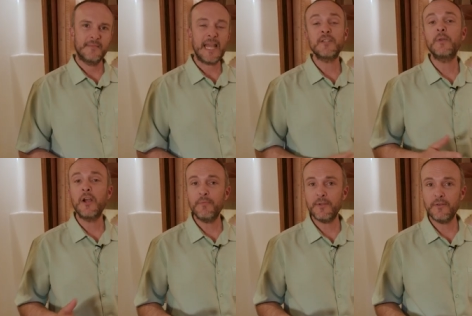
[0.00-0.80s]
As we
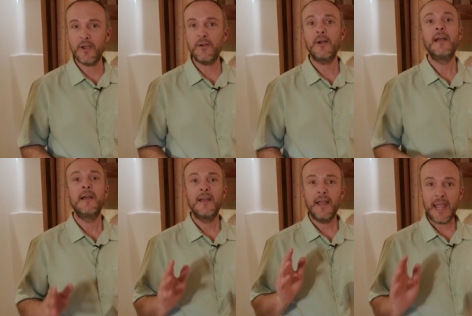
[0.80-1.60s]
hope you know,
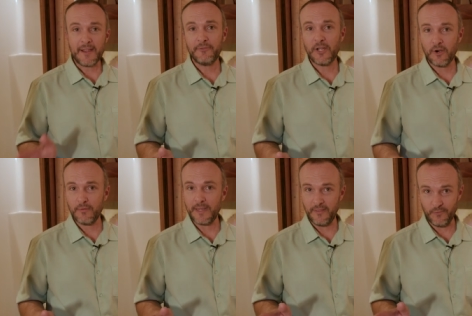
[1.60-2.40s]
every
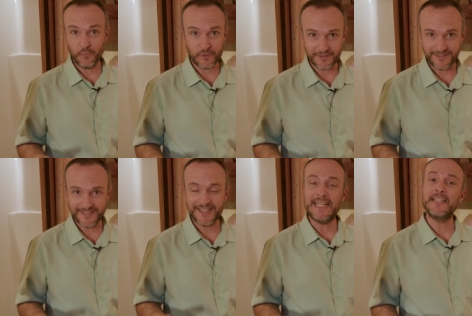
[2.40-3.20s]
home in the
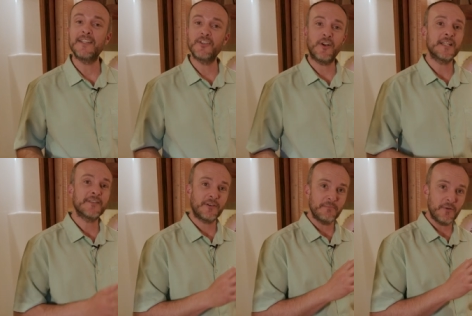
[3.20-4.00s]
world needs
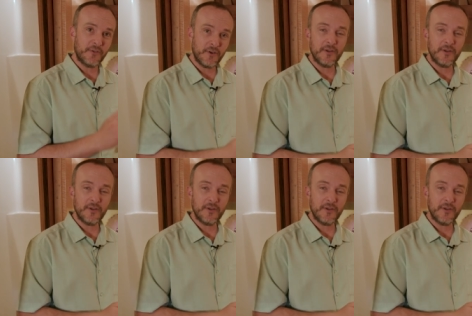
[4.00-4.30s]
exhaust from both